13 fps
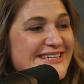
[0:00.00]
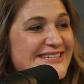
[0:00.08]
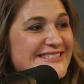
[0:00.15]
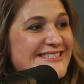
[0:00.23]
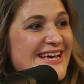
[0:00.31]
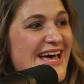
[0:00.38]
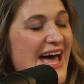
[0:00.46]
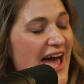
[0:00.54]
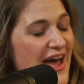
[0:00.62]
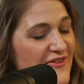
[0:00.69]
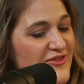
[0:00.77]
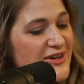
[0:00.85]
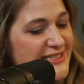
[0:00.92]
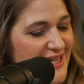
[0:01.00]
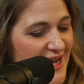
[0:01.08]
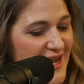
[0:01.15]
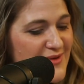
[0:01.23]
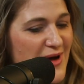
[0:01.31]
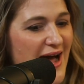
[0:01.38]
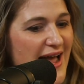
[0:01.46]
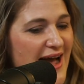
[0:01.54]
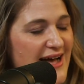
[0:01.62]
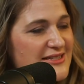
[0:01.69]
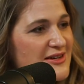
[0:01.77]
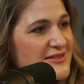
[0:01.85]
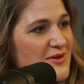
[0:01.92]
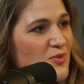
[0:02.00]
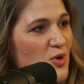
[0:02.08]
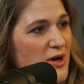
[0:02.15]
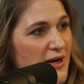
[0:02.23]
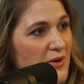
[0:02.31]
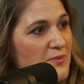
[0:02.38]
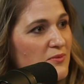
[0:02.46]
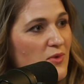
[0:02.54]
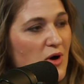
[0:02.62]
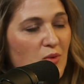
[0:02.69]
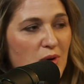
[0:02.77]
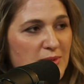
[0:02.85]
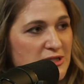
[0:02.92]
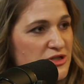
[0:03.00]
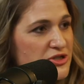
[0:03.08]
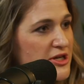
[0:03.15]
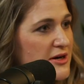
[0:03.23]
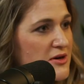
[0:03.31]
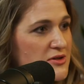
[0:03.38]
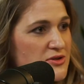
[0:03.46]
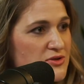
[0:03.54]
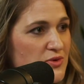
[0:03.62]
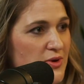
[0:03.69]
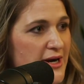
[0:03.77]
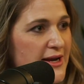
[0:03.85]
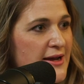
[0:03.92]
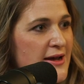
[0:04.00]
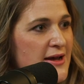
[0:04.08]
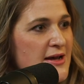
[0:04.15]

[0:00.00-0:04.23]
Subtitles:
is every time I ask someone, a woman, to share her story,